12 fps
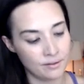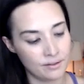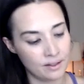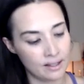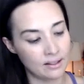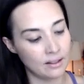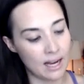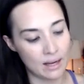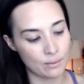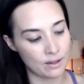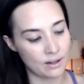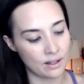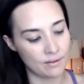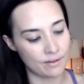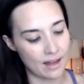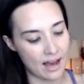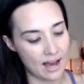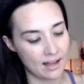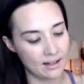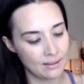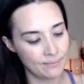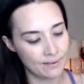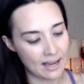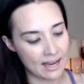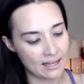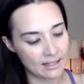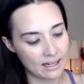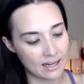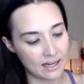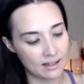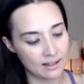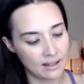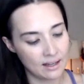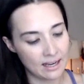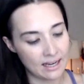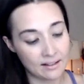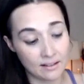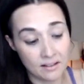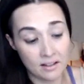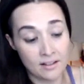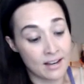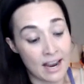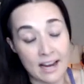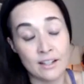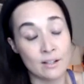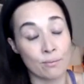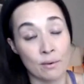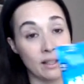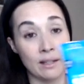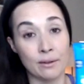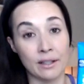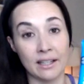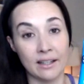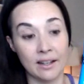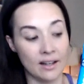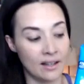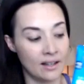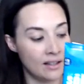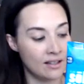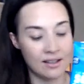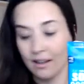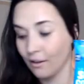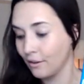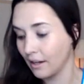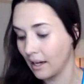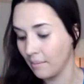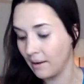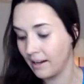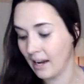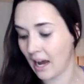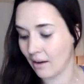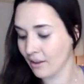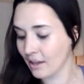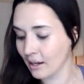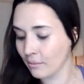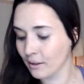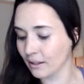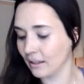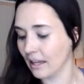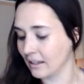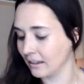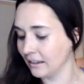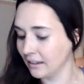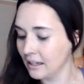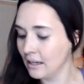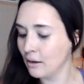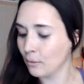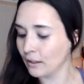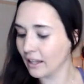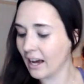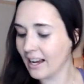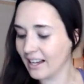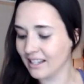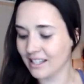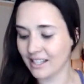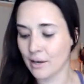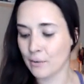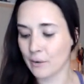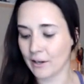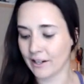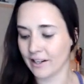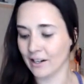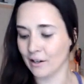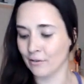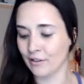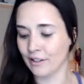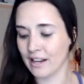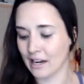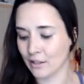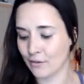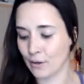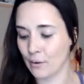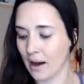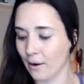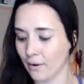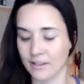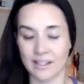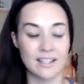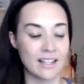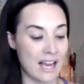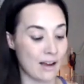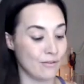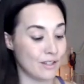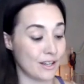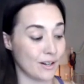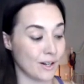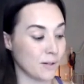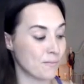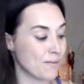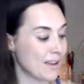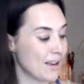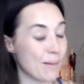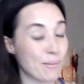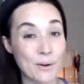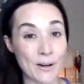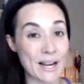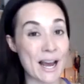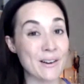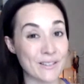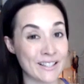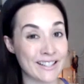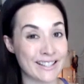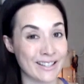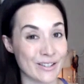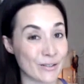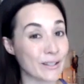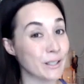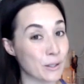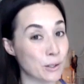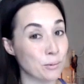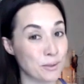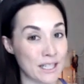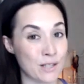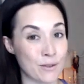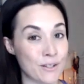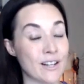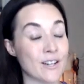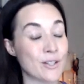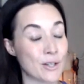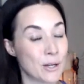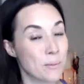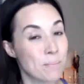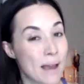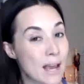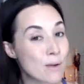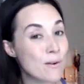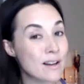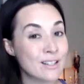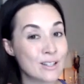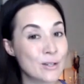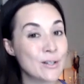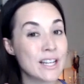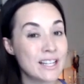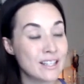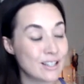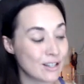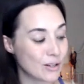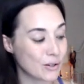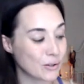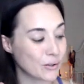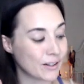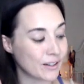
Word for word: in line with all of that. And uh, it just tastes really really good this is another thing i might have i think i'm gonna like l- rely on sun warrior for the next few hours until i have dinner i'm going out to a really cool place for dinner so you may want to tune into